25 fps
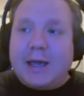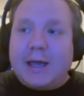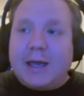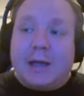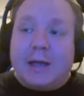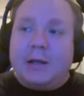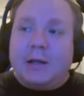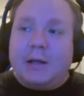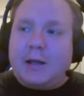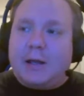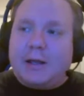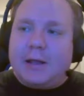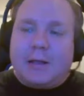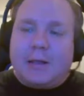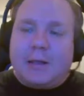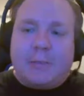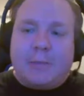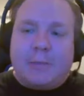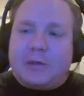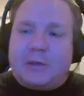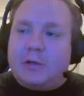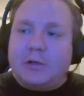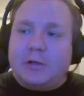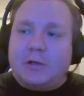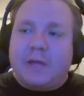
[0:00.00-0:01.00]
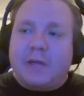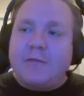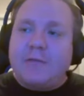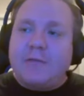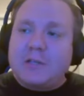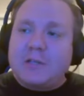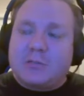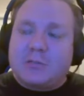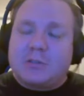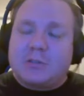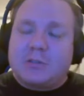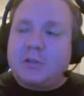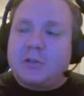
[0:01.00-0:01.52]
And I mean, their
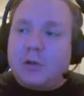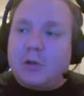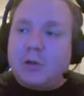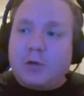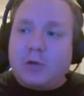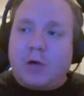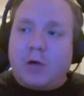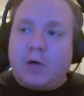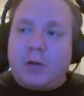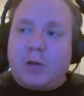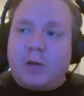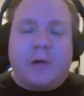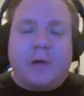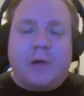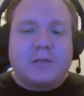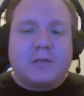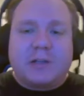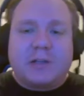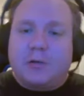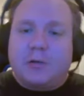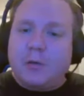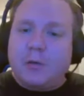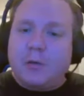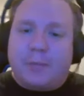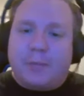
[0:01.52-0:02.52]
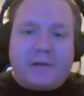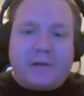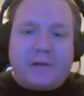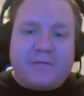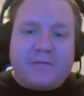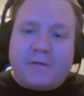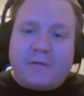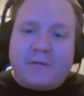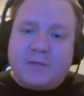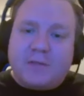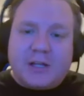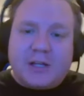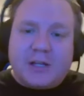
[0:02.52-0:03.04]
defense was still incredible. Obviously, they're up by
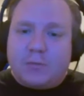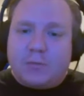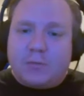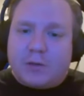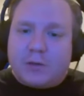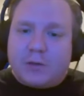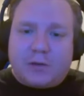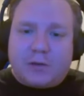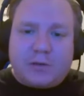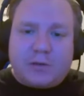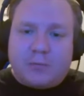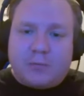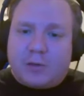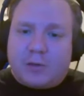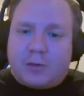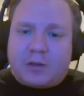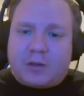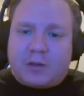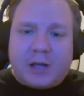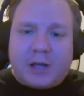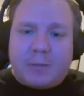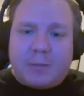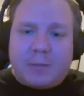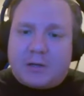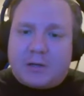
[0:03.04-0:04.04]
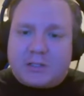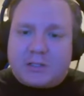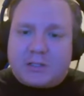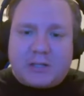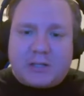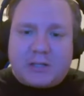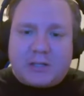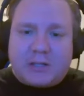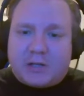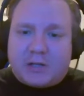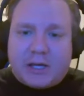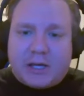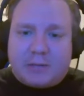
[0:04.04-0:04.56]
15 with 9 minutes
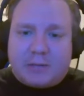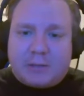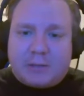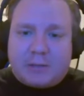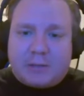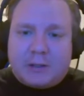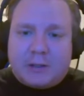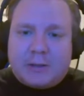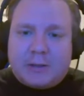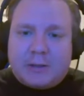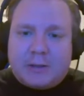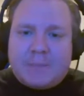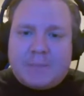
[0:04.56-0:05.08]
left in the game.